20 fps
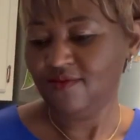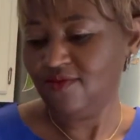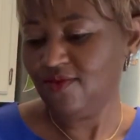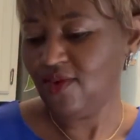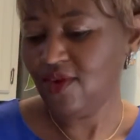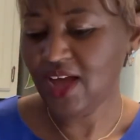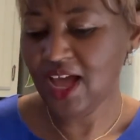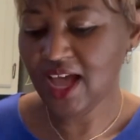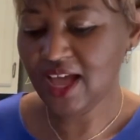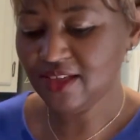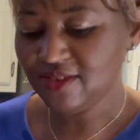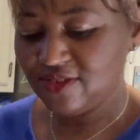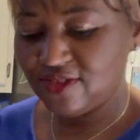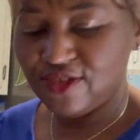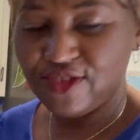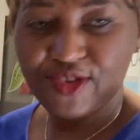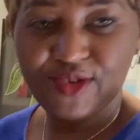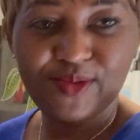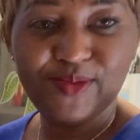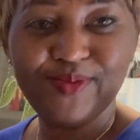for our
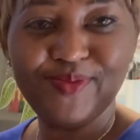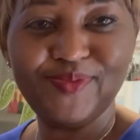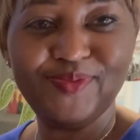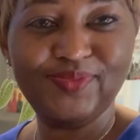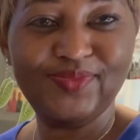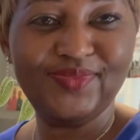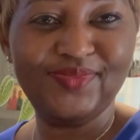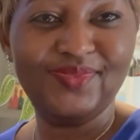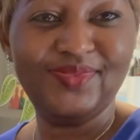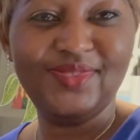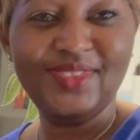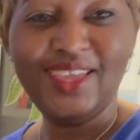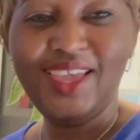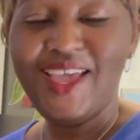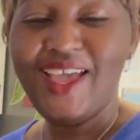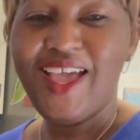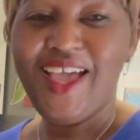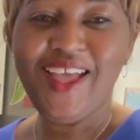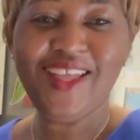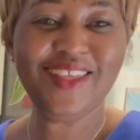stew.
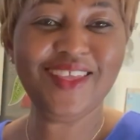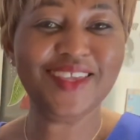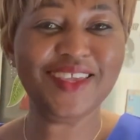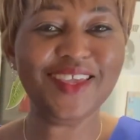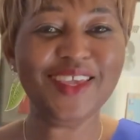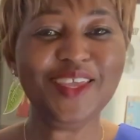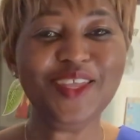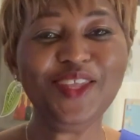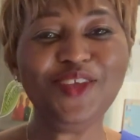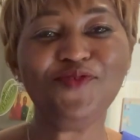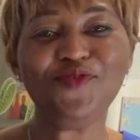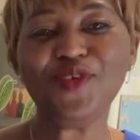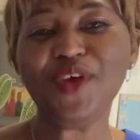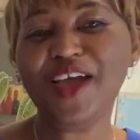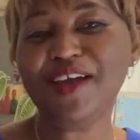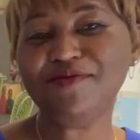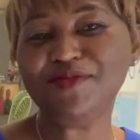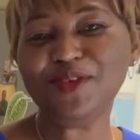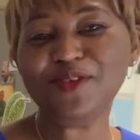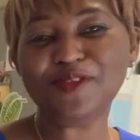And again, if you
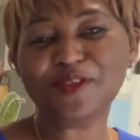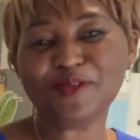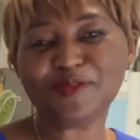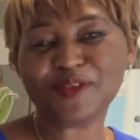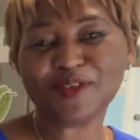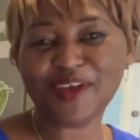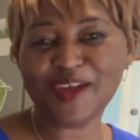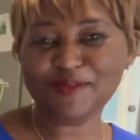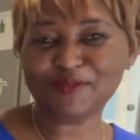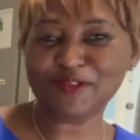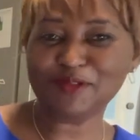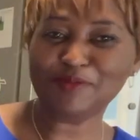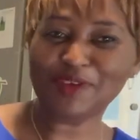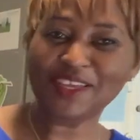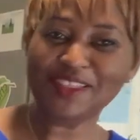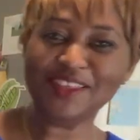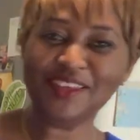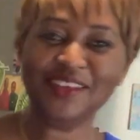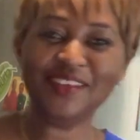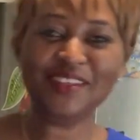have not subscribed to my
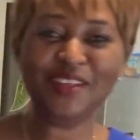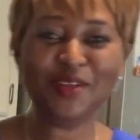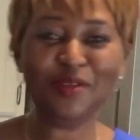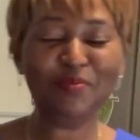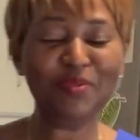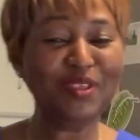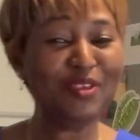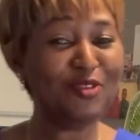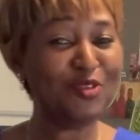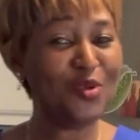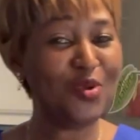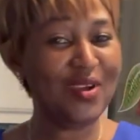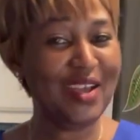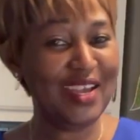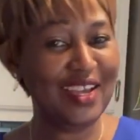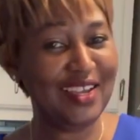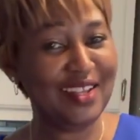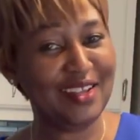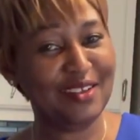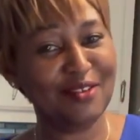channel, please go
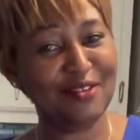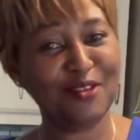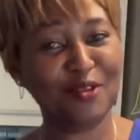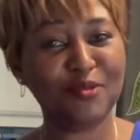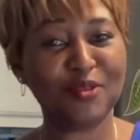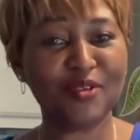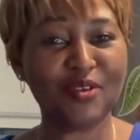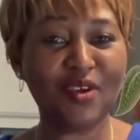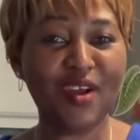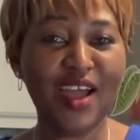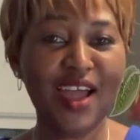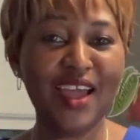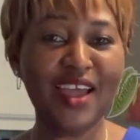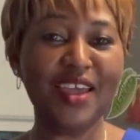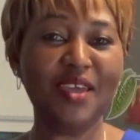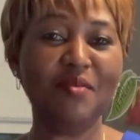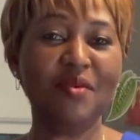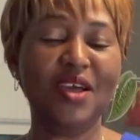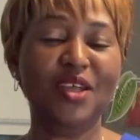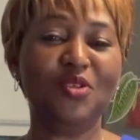ahead and
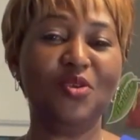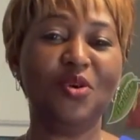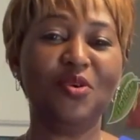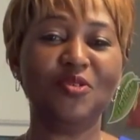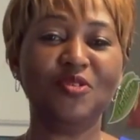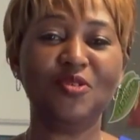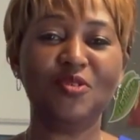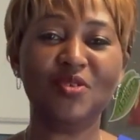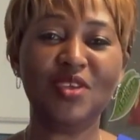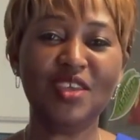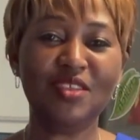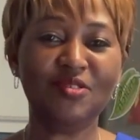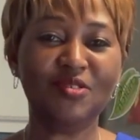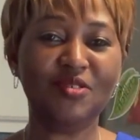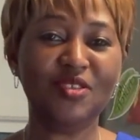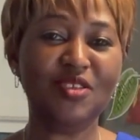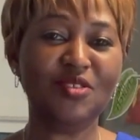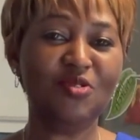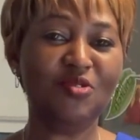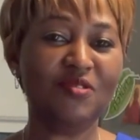subscribe and also hit on
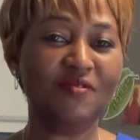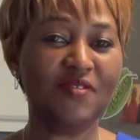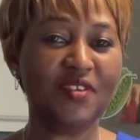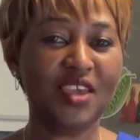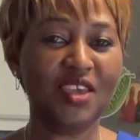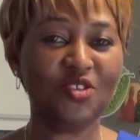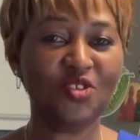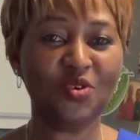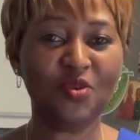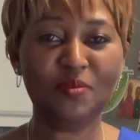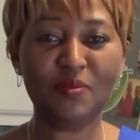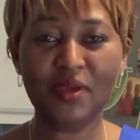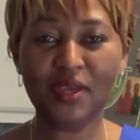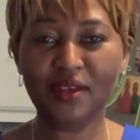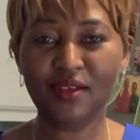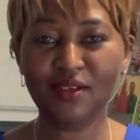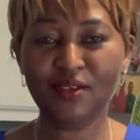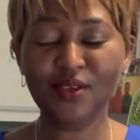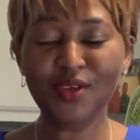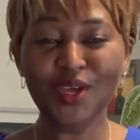the notification
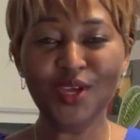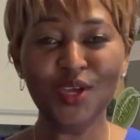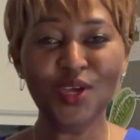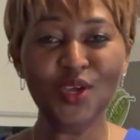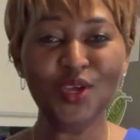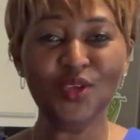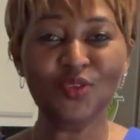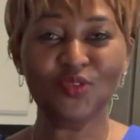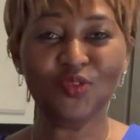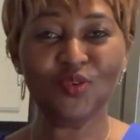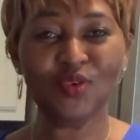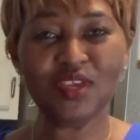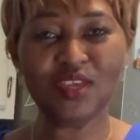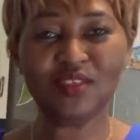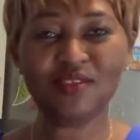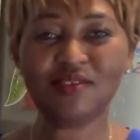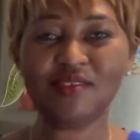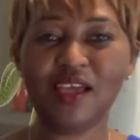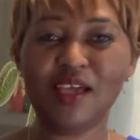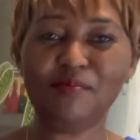bell, so
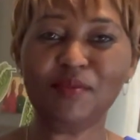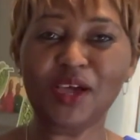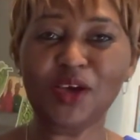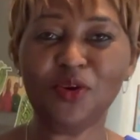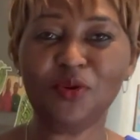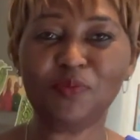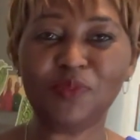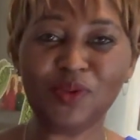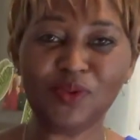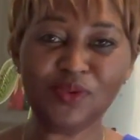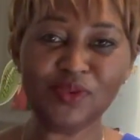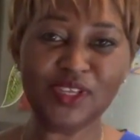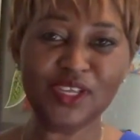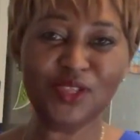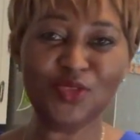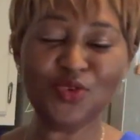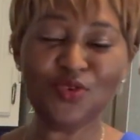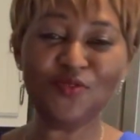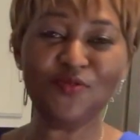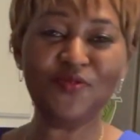each time I upload a
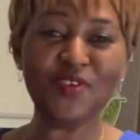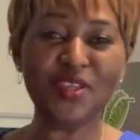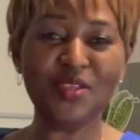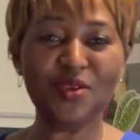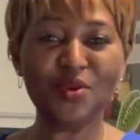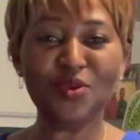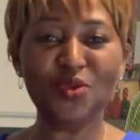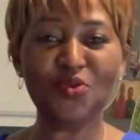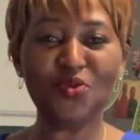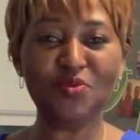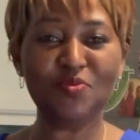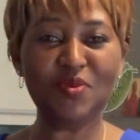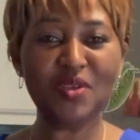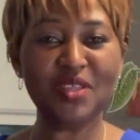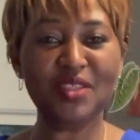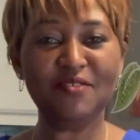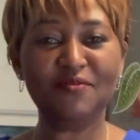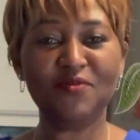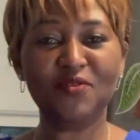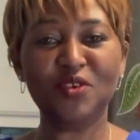new video, you will be
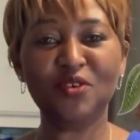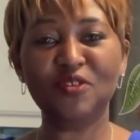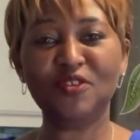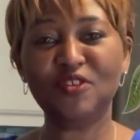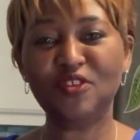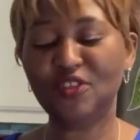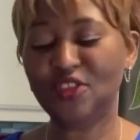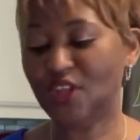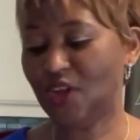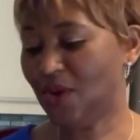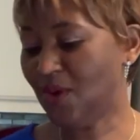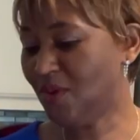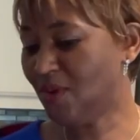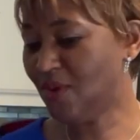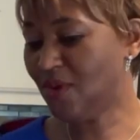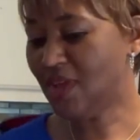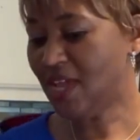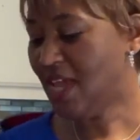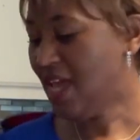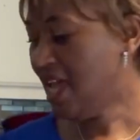the first to know.